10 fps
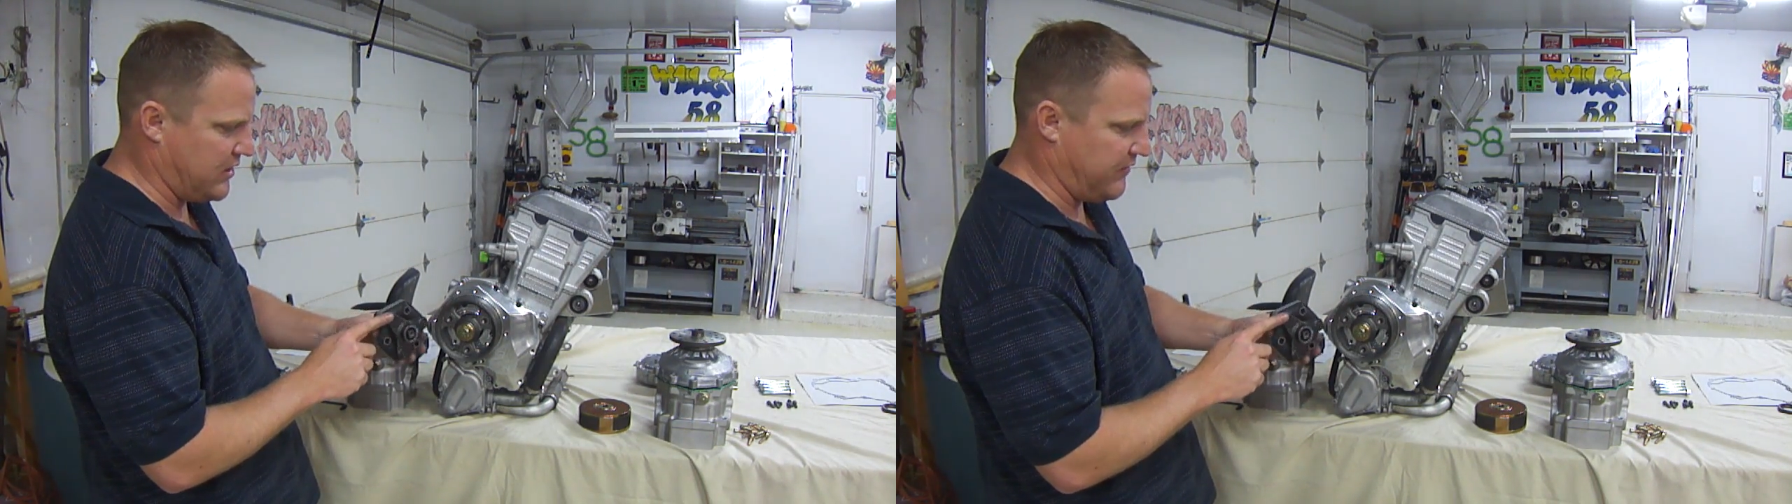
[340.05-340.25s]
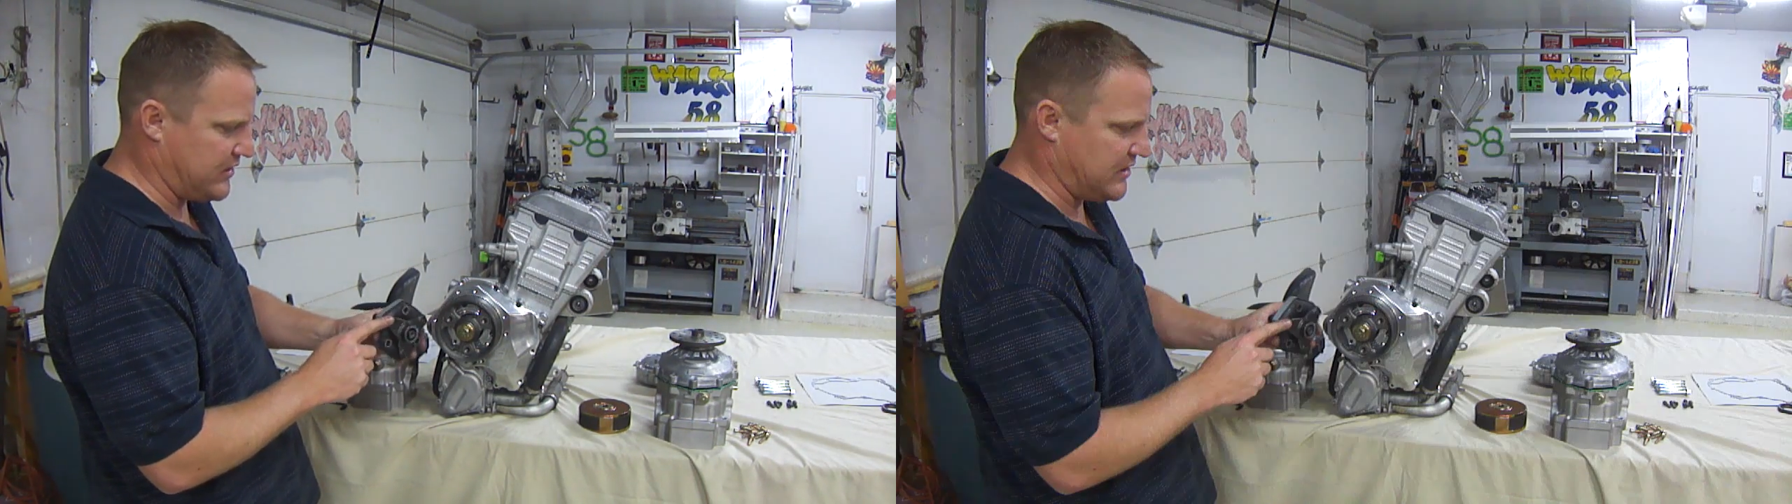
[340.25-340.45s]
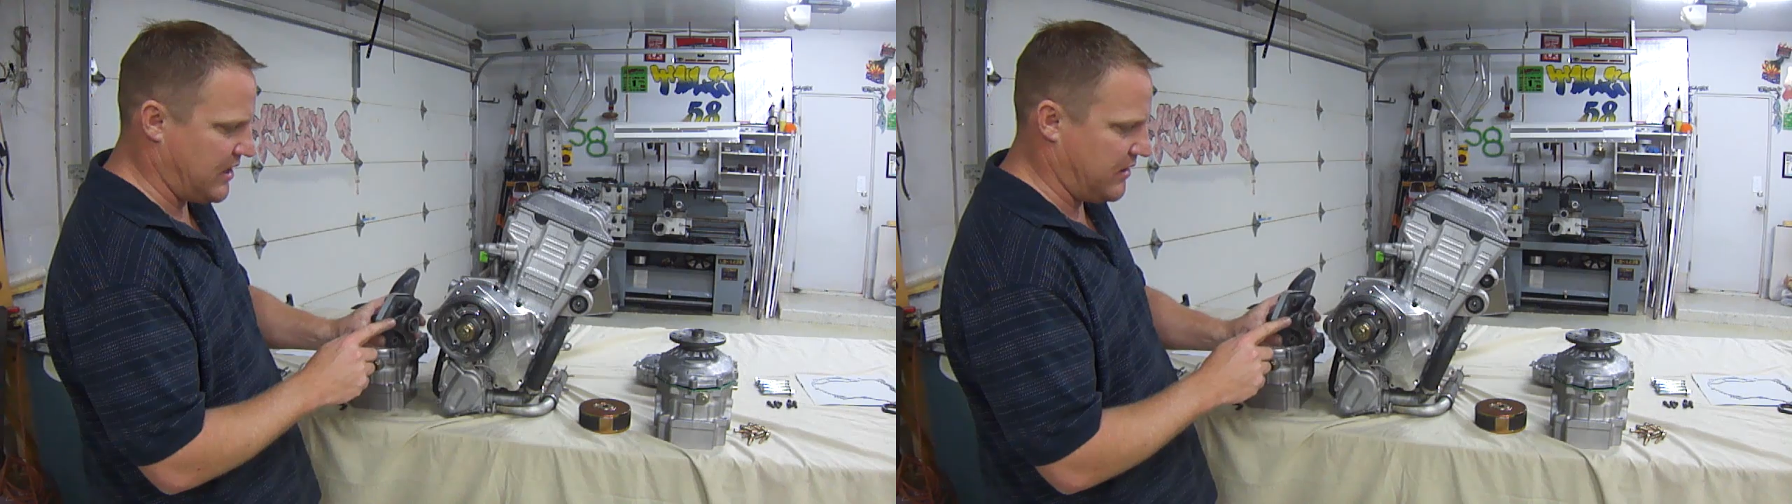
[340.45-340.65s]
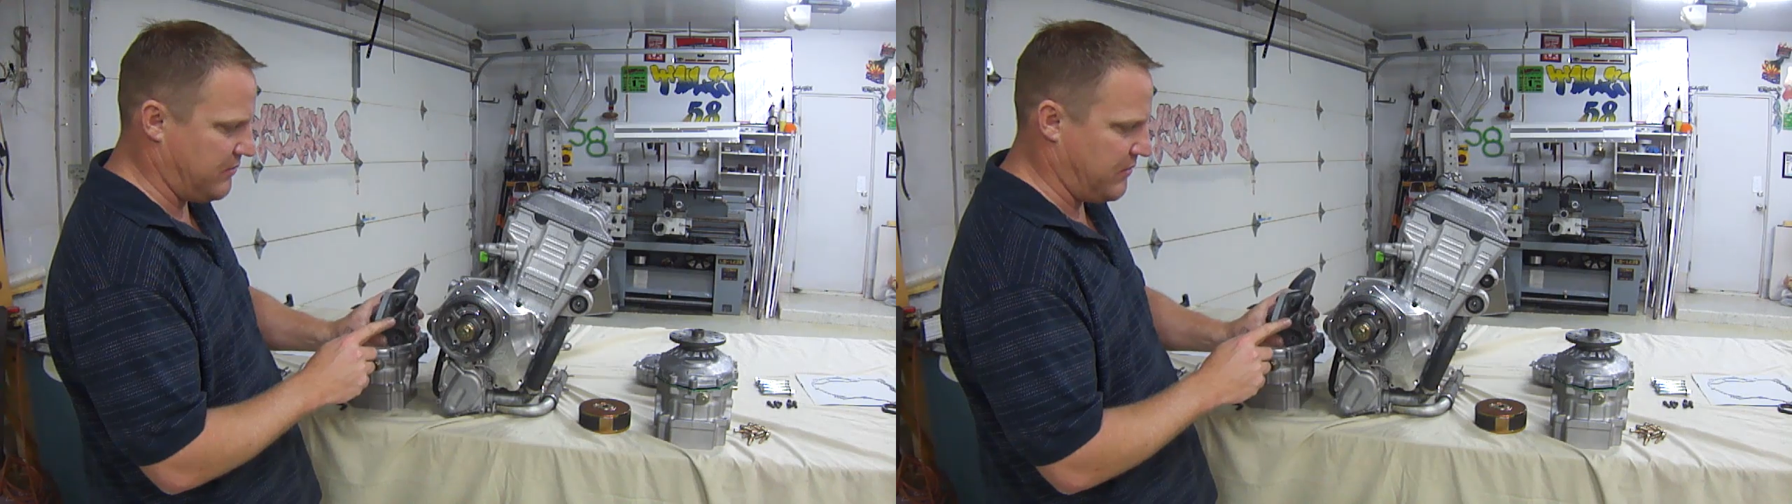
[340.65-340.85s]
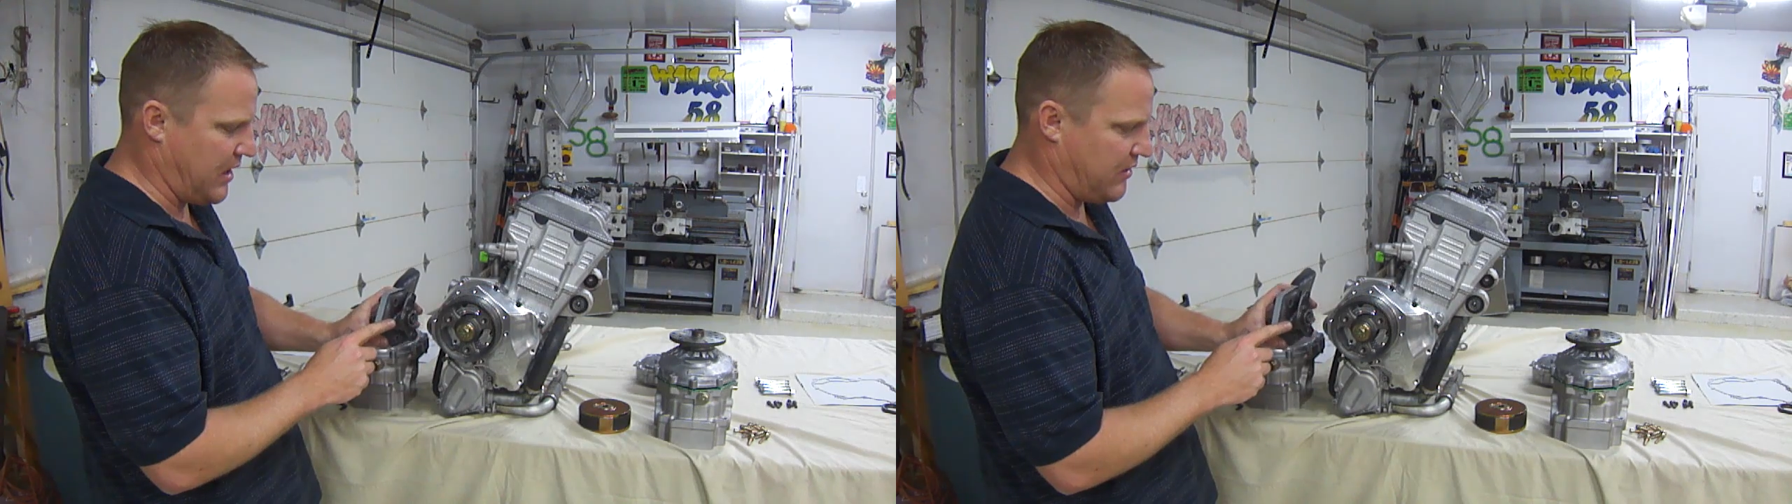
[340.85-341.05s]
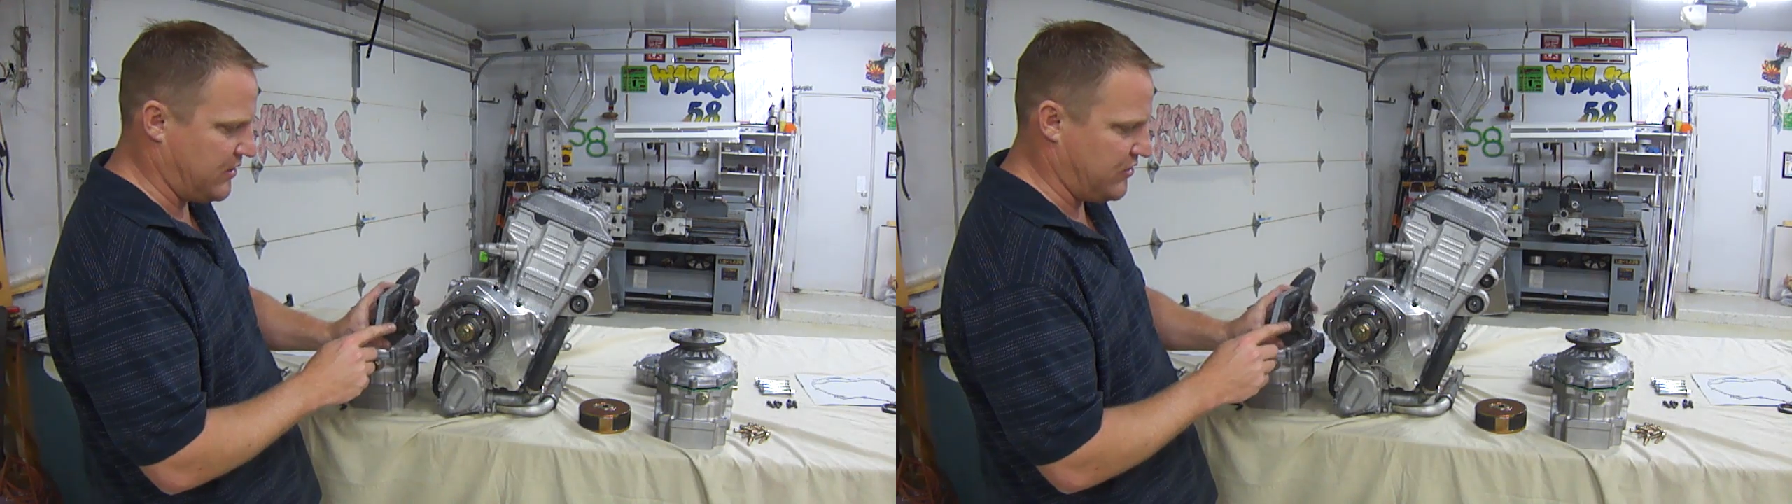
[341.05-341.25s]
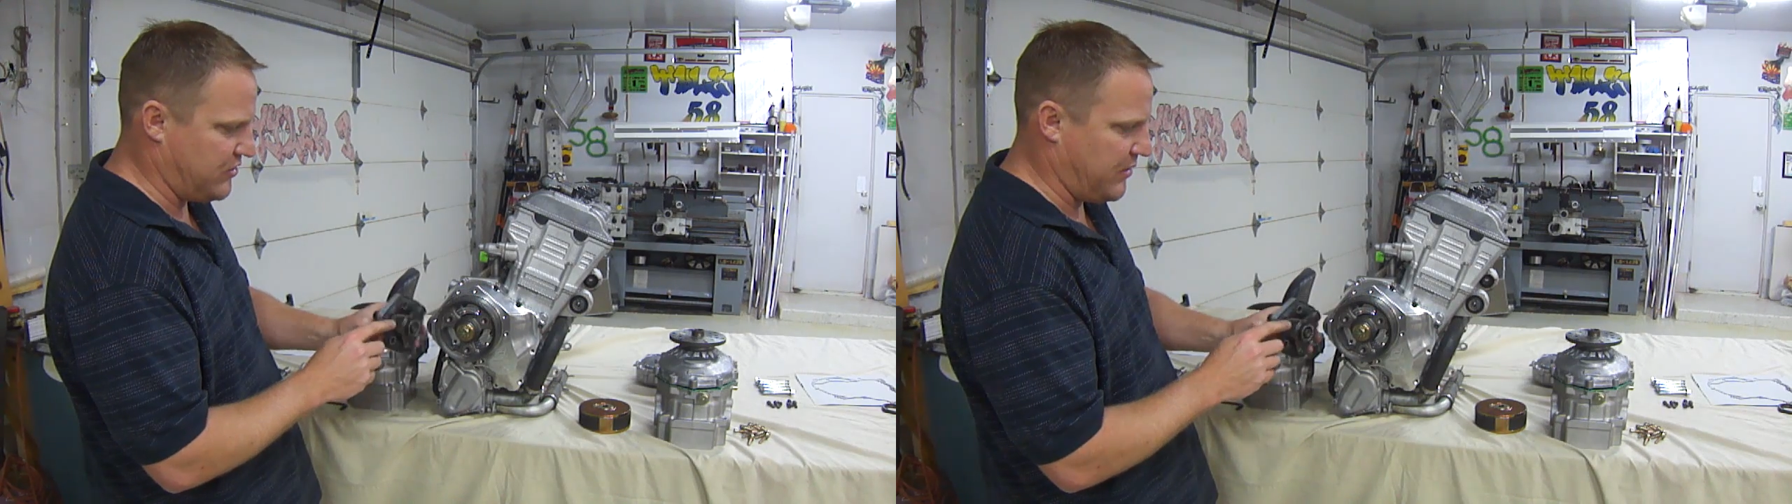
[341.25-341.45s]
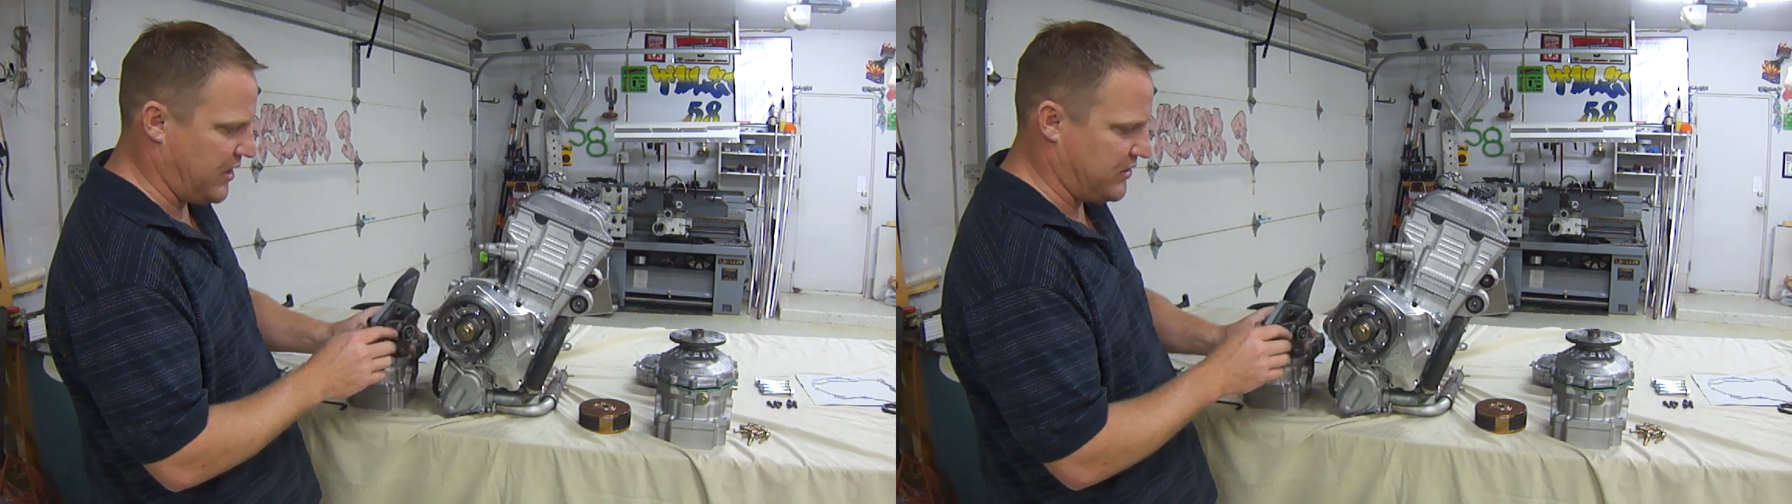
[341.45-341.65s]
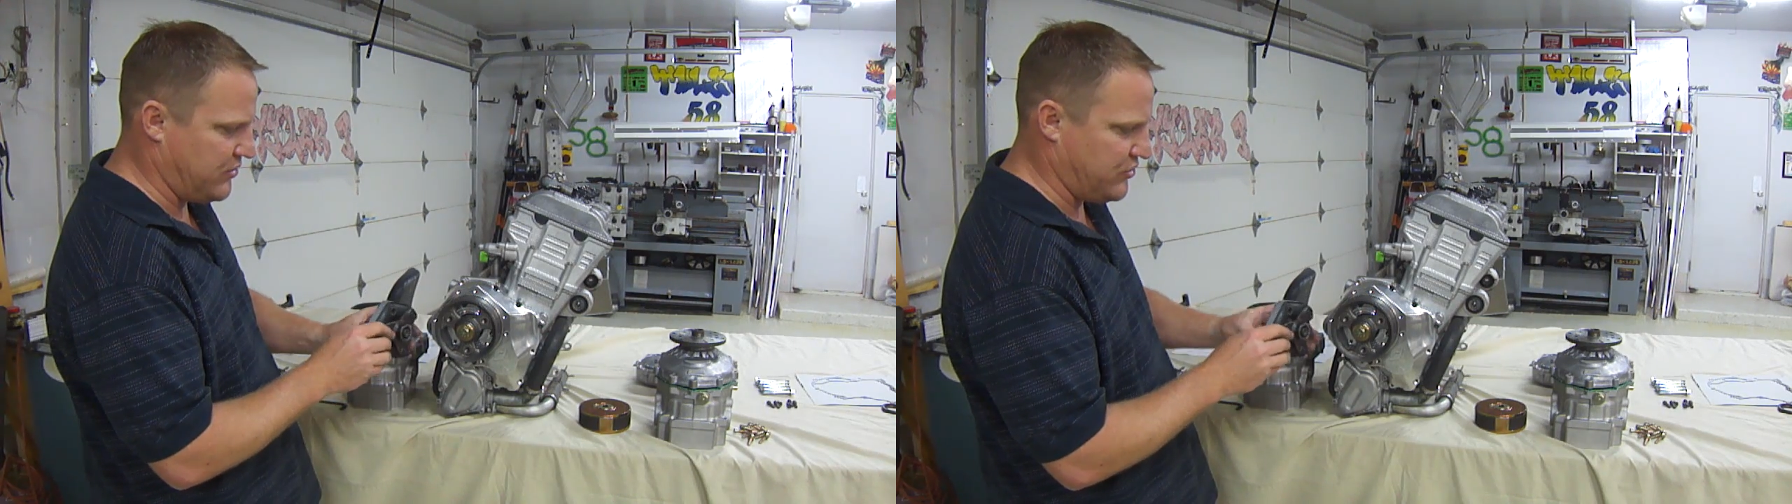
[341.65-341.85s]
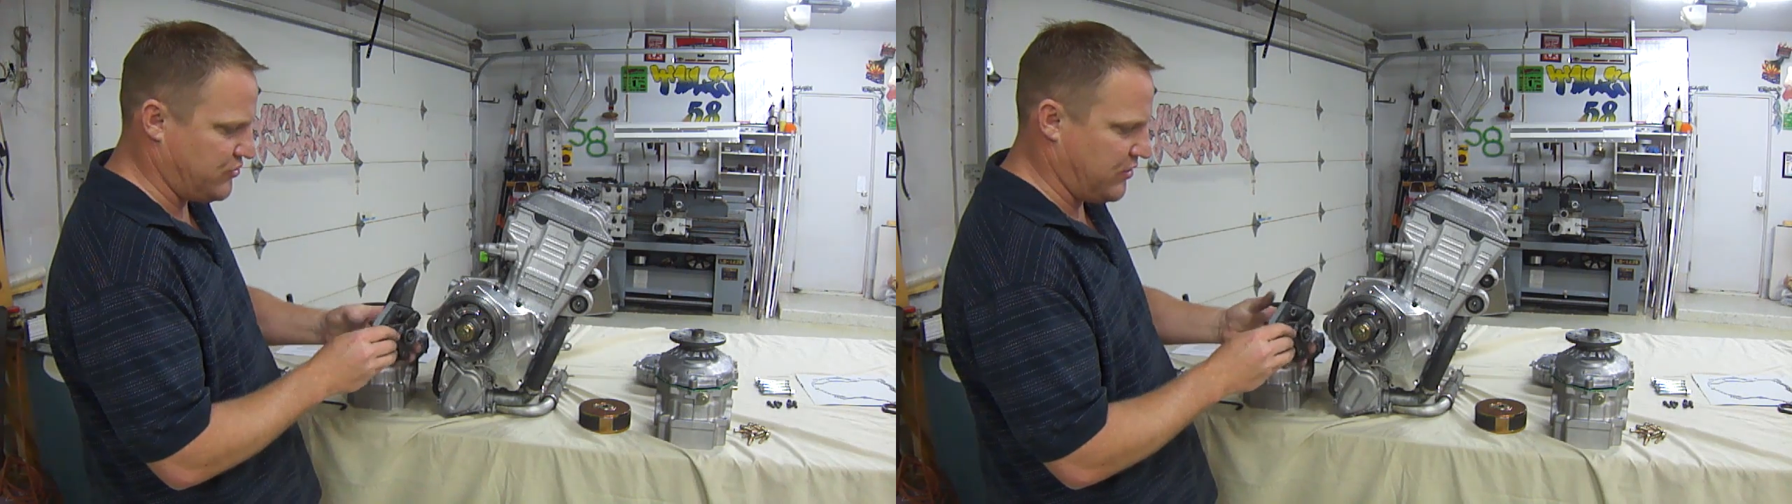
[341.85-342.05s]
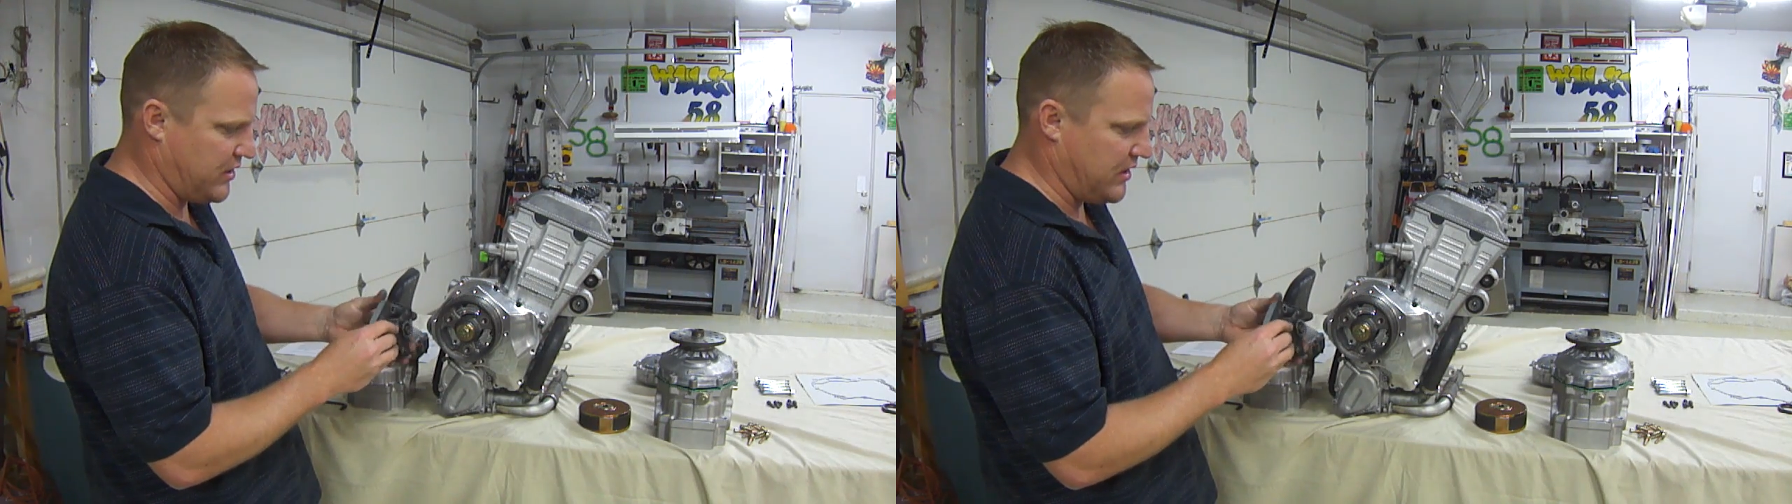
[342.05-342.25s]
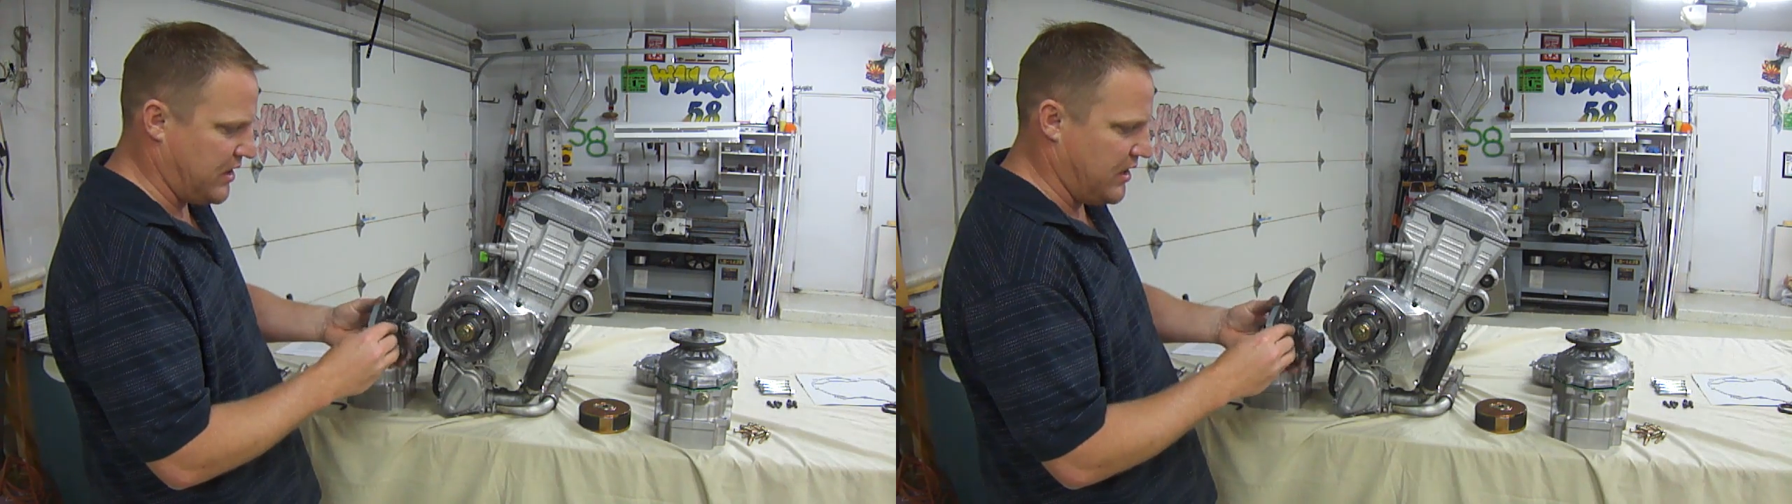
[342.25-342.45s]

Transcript: If it's not mounted or you buy a used one,